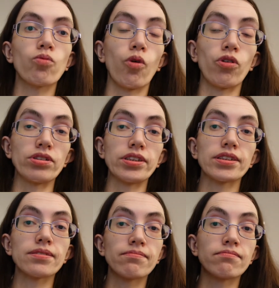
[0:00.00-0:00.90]

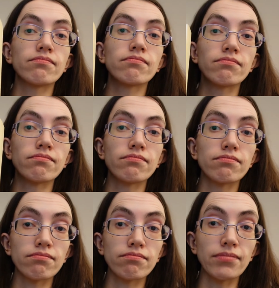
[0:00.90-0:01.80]
was
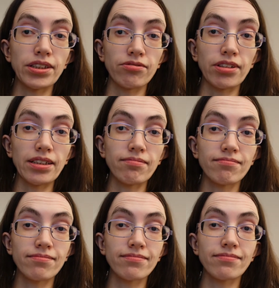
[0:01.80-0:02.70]
Misery.
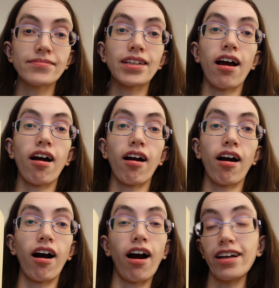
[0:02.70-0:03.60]

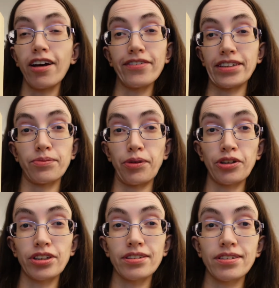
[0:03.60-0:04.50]
I love this
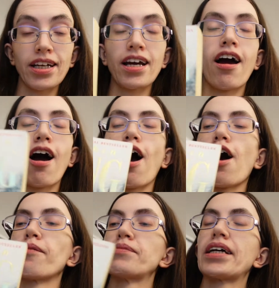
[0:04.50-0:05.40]

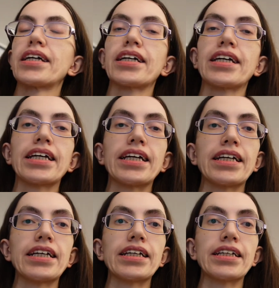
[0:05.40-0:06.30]
book.
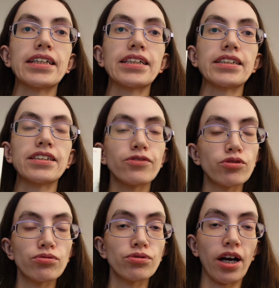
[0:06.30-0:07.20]
If
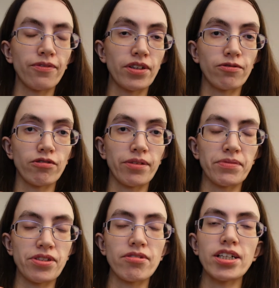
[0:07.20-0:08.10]
you have never read
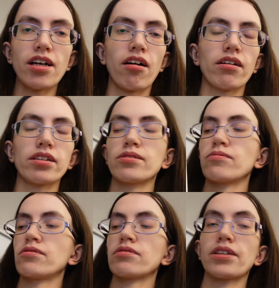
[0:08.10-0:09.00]
Misery, I
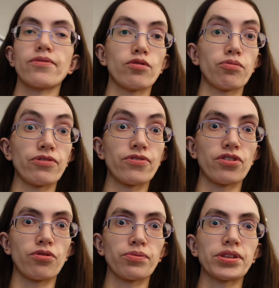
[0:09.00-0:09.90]
will give you a brief
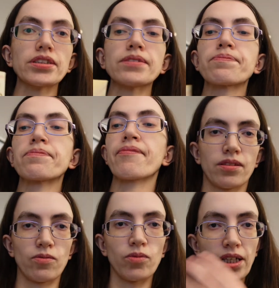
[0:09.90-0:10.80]
synopsis.
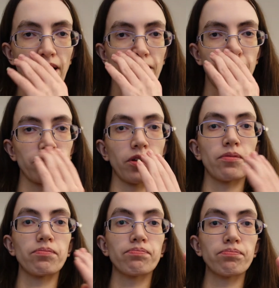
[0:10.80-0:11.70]
We have
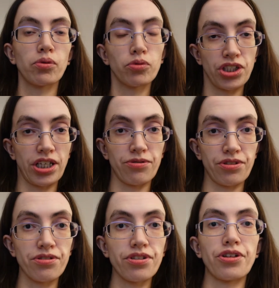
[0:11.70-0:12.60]
Paul
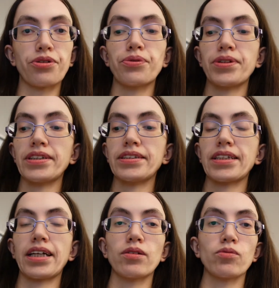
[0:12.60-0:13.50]
Sheldon, who is
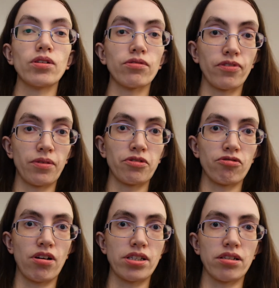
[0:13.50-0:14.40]
a world famous
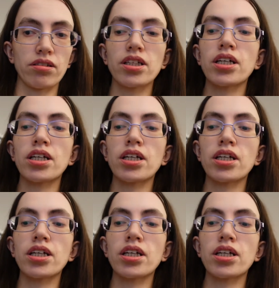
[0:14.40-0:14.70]
writer.